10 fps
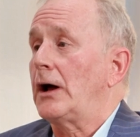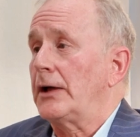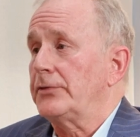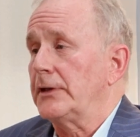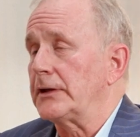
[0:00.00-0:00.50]

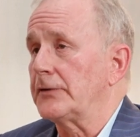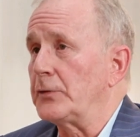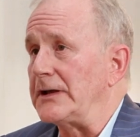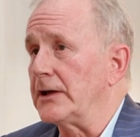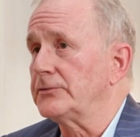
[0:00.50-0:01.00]
I think if
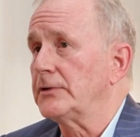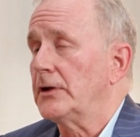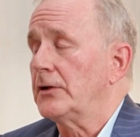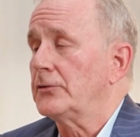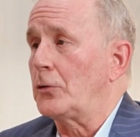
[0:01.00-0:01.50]
we get
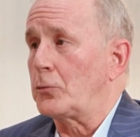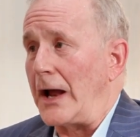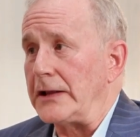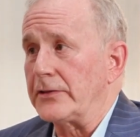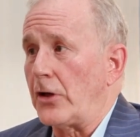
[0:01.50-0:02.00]
the
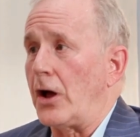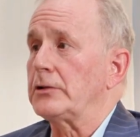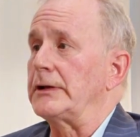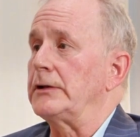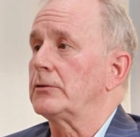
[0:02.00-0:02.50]
right
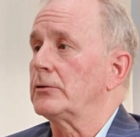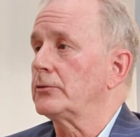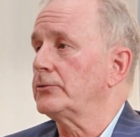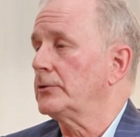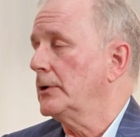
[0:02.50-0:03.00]
thought
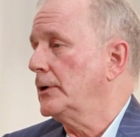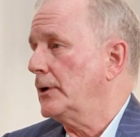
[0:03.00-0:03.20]
leaders,